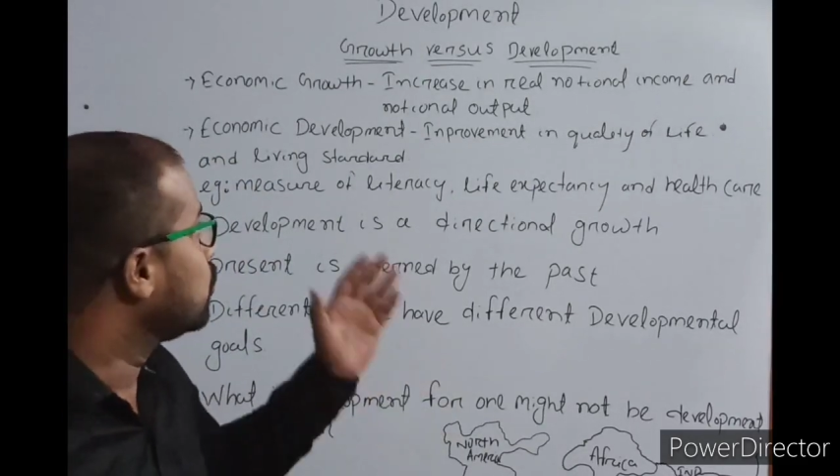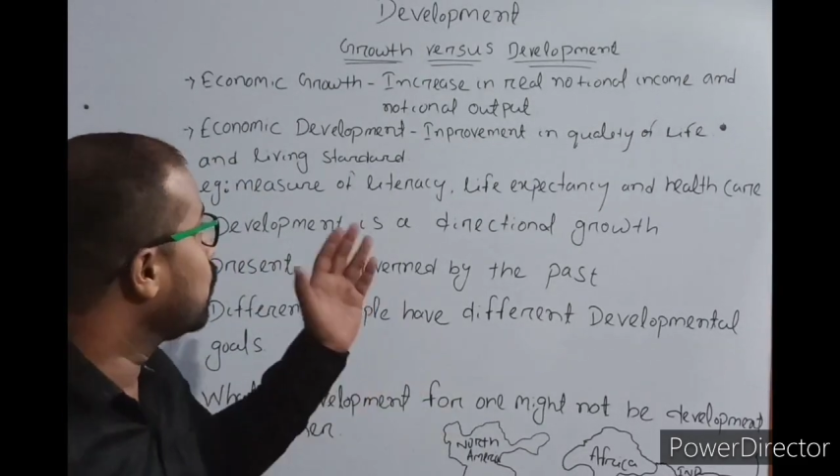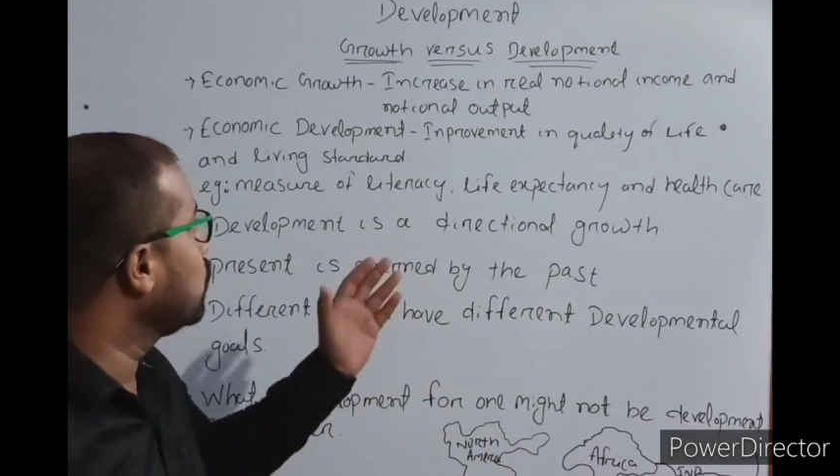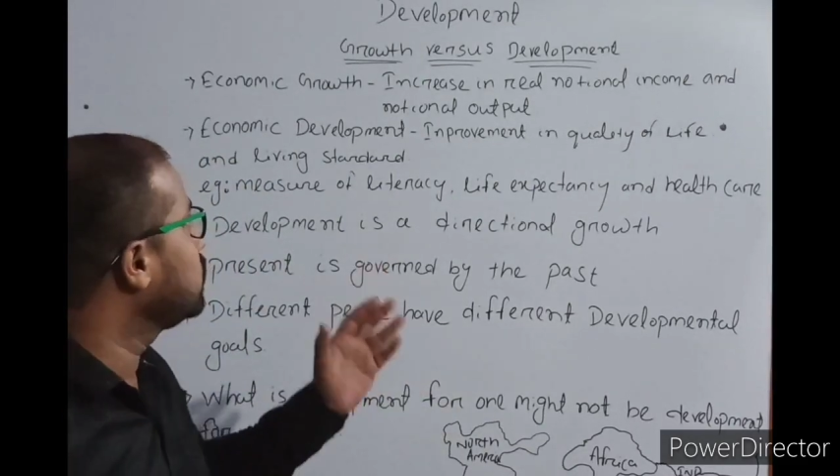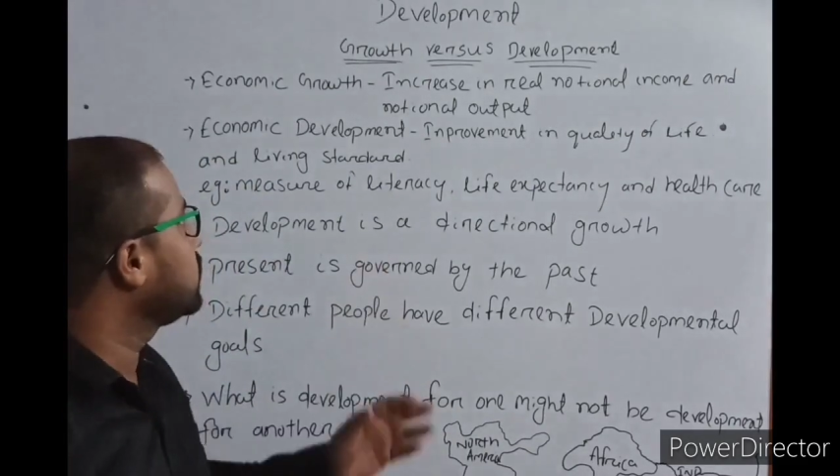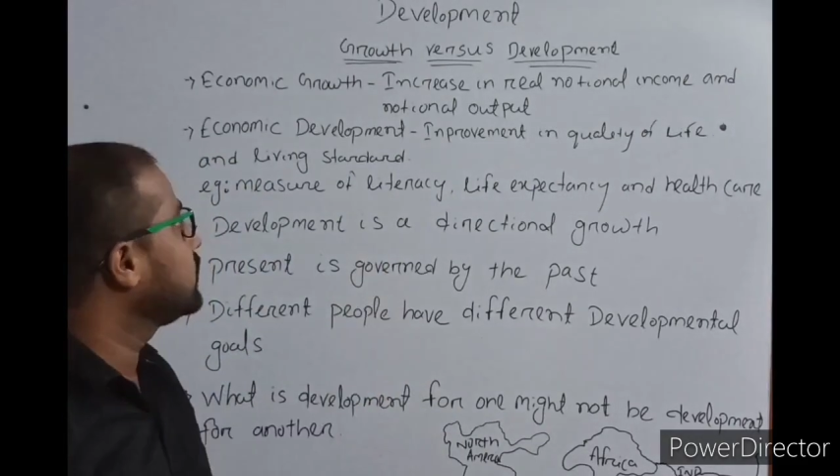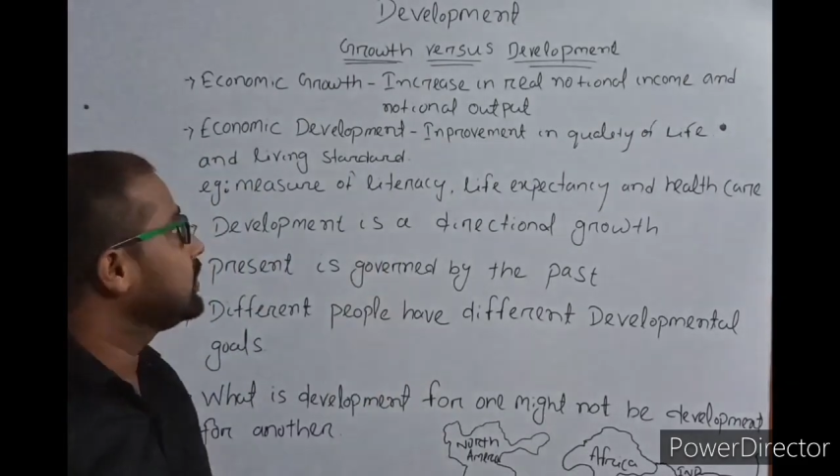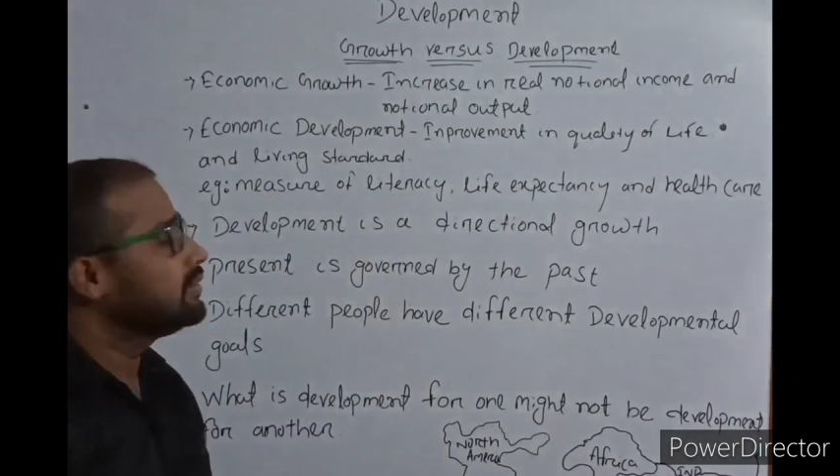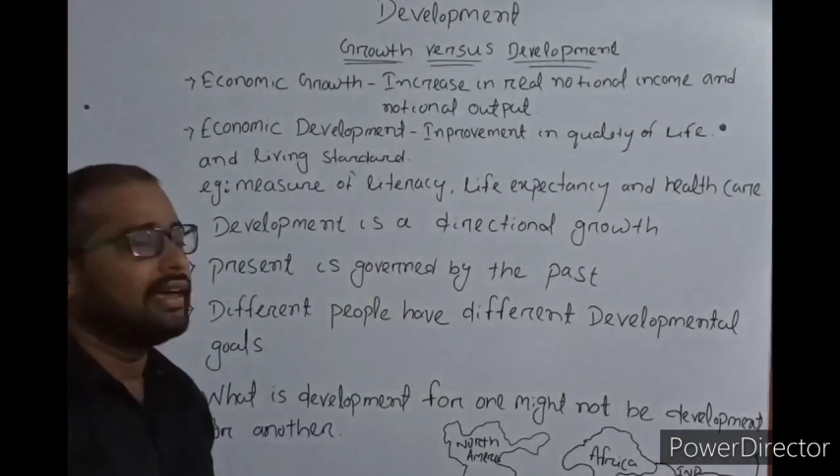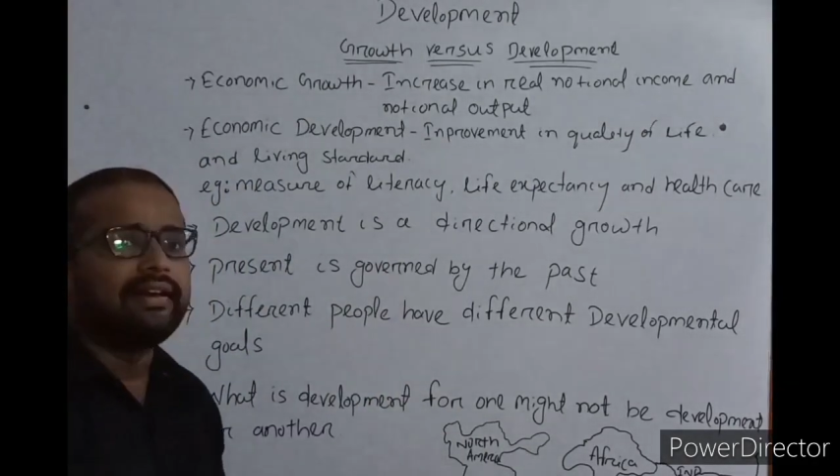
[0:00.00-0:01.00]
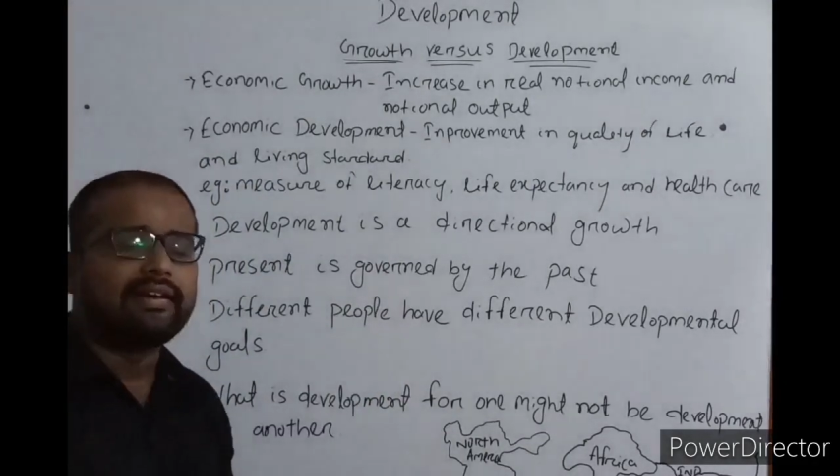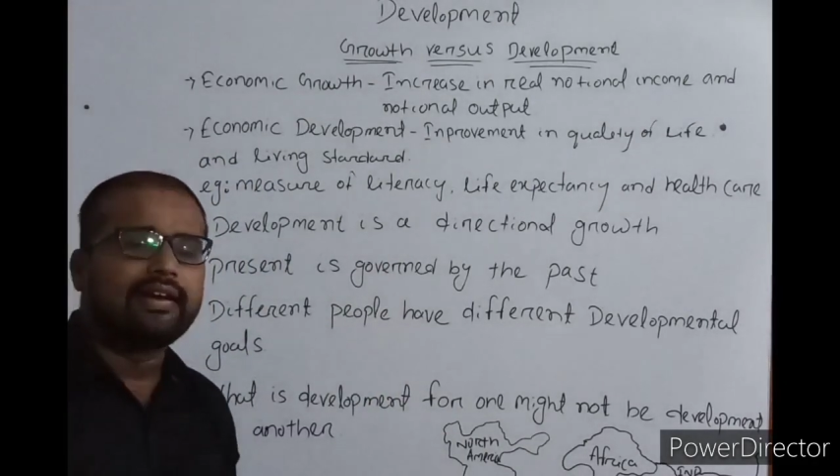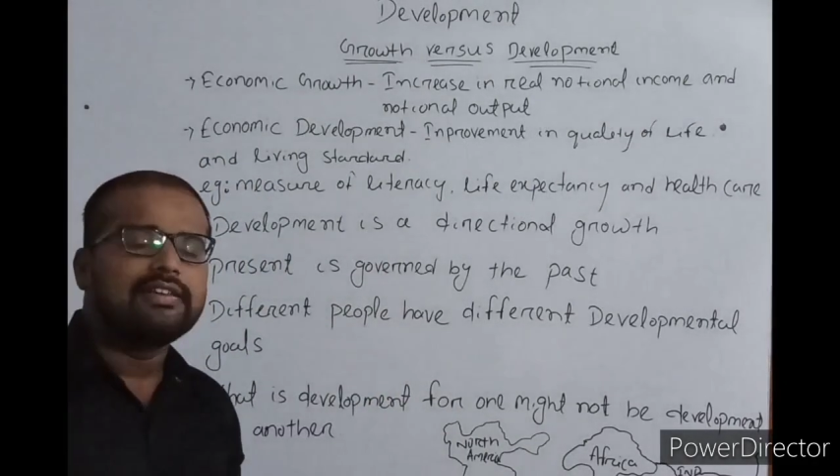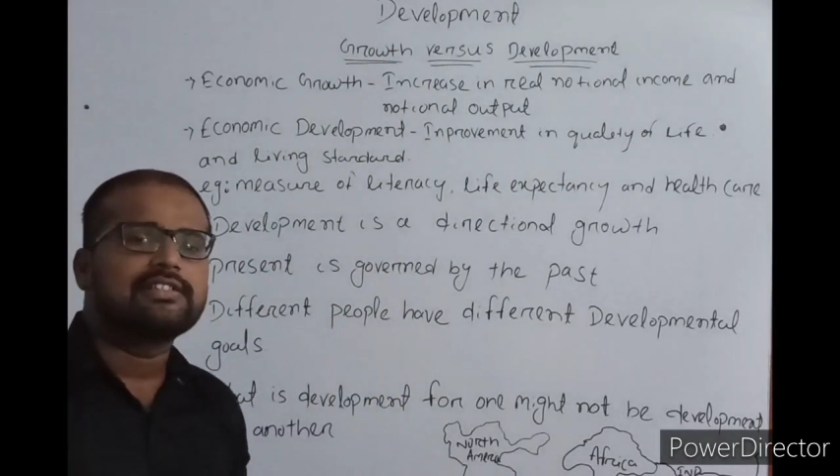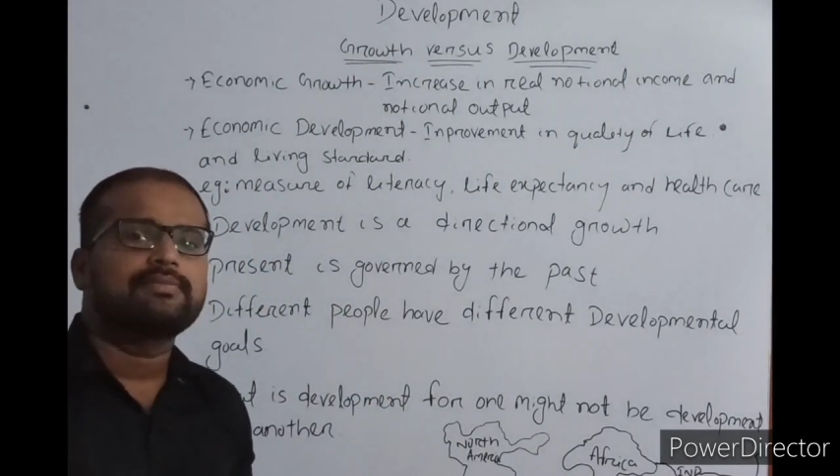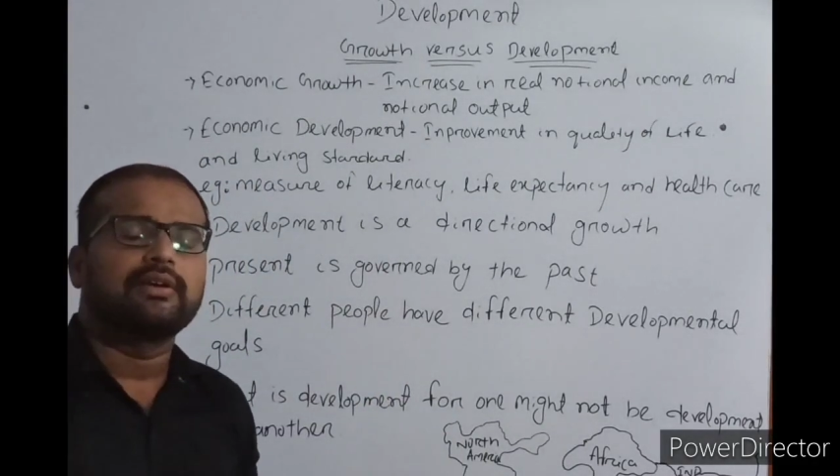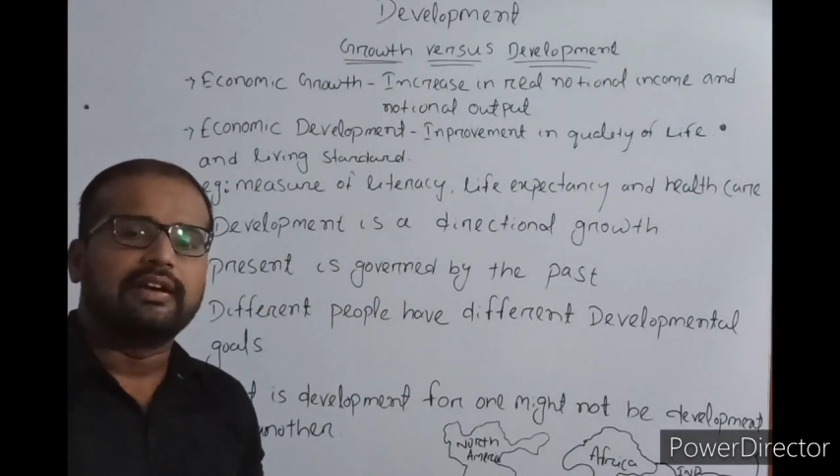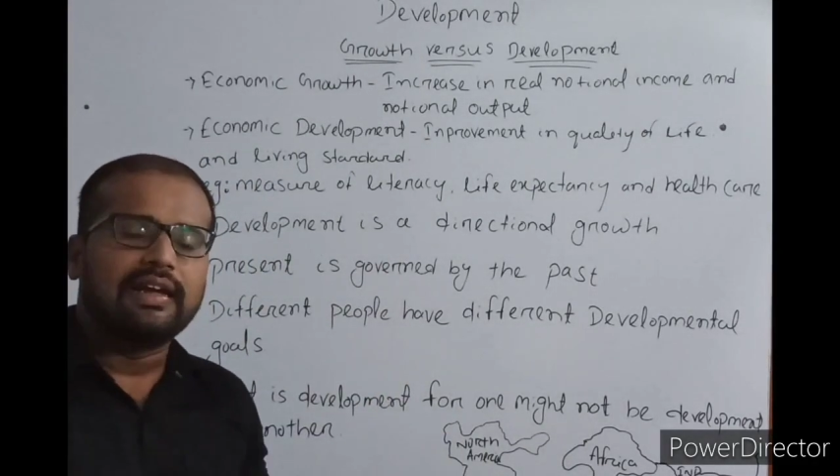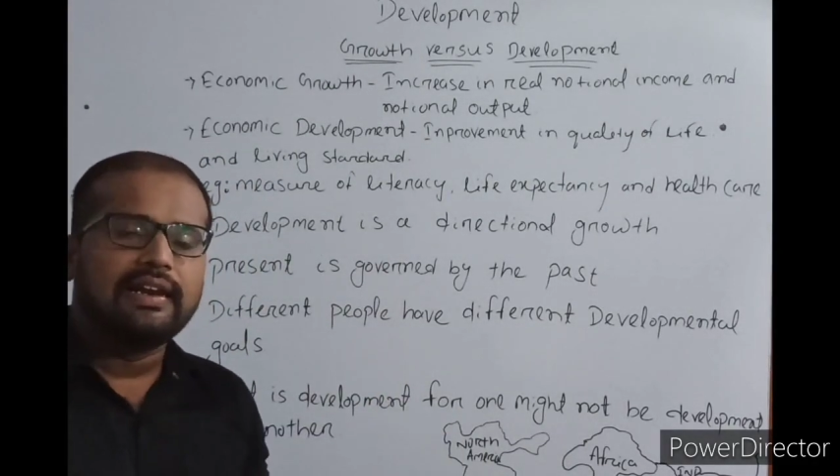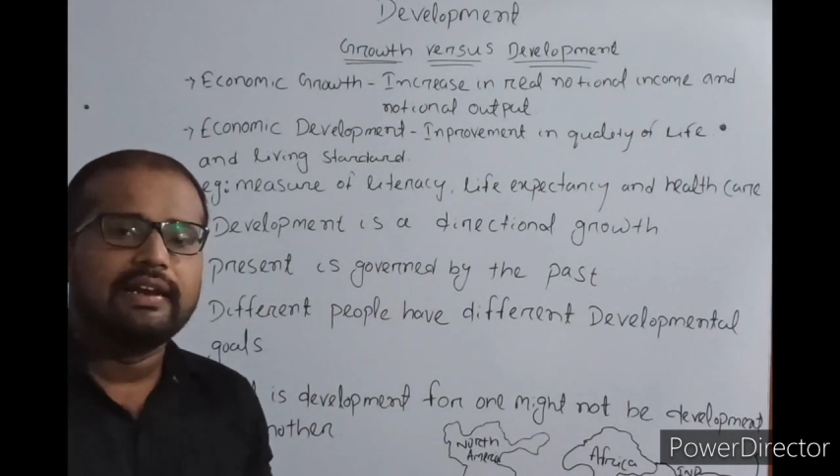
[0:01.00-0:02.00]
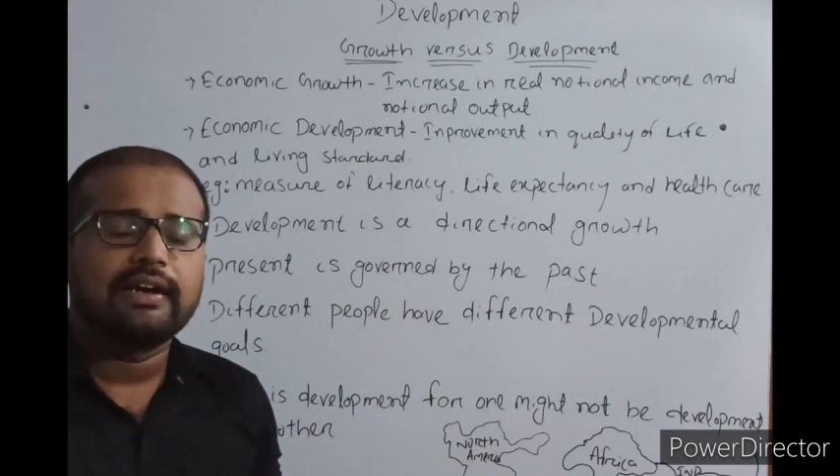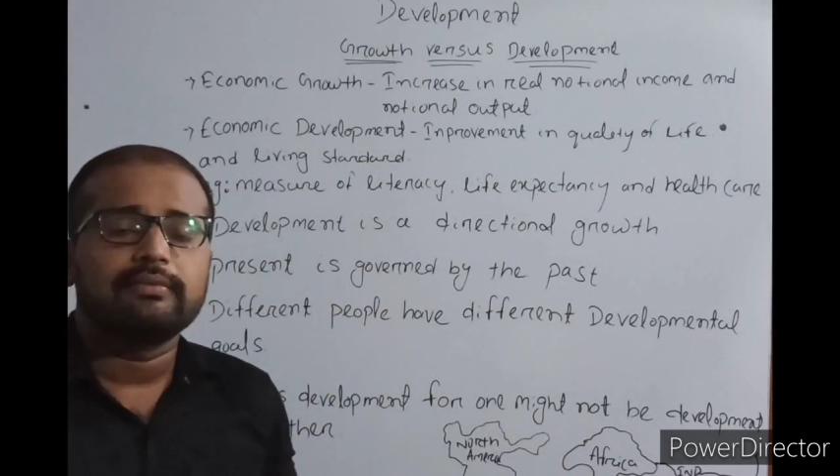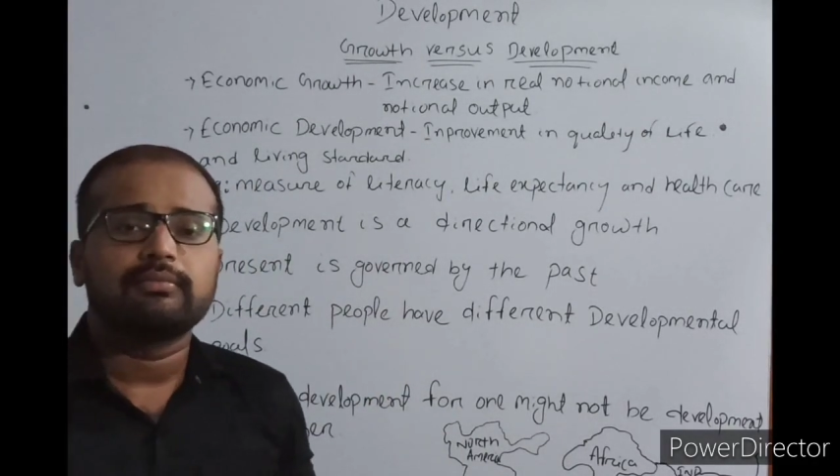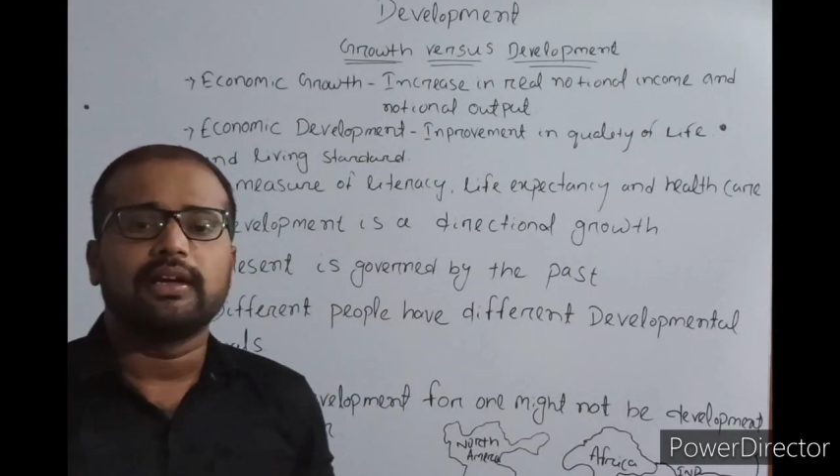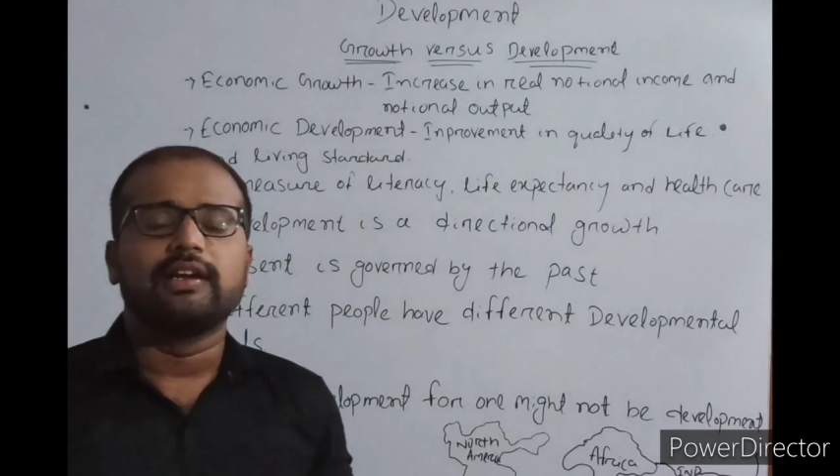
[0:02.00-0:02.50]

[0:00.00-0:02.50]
Growth, the increase of the real income,